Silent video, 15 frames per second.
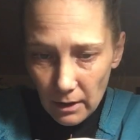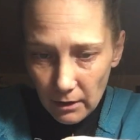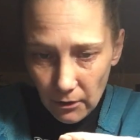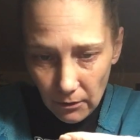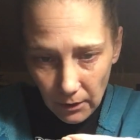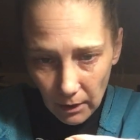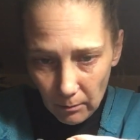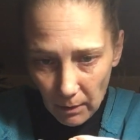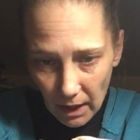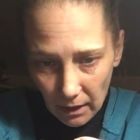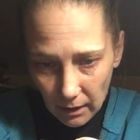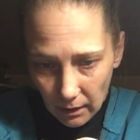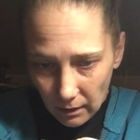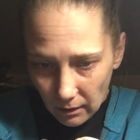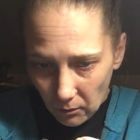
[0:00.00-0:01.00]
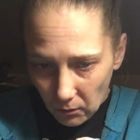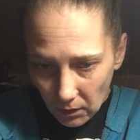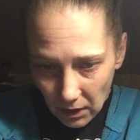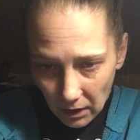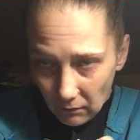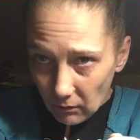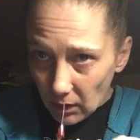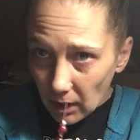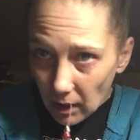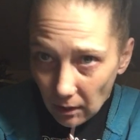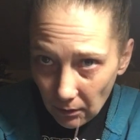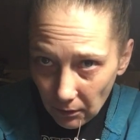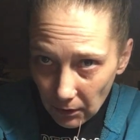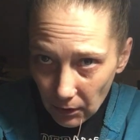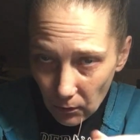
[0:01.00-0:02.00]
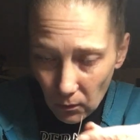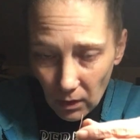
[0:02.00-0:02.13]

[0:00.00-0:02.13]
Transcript: you can make it whatever color you